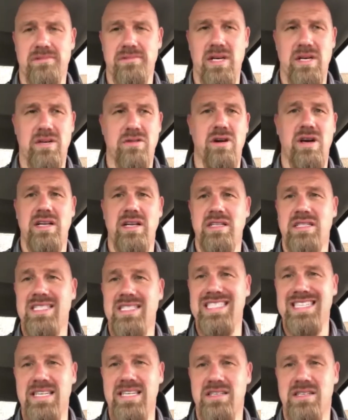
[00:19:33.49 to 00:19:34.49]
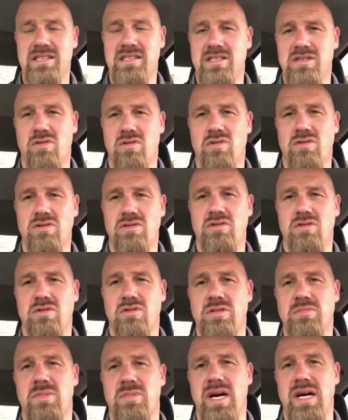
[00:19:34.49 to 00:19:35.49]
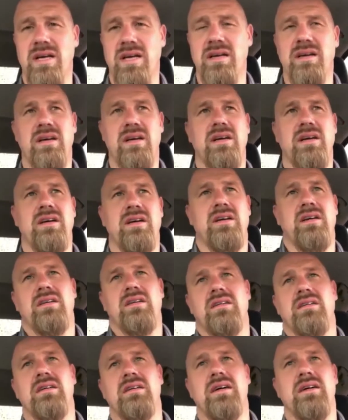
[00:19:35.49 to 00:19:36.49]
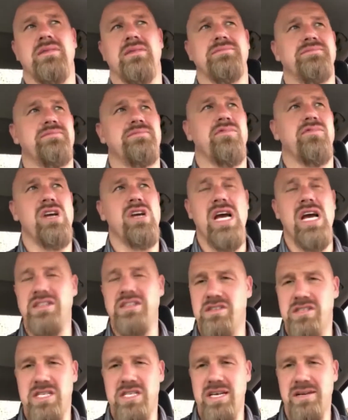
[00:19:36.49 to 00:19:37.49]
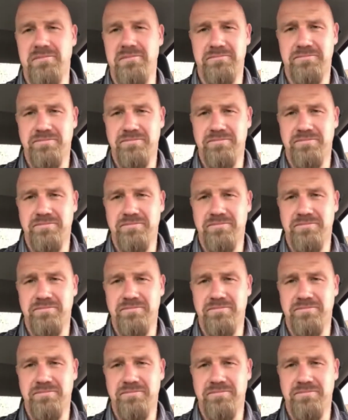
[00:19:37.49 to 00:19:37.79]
accredited seasons or towards my um, free agency,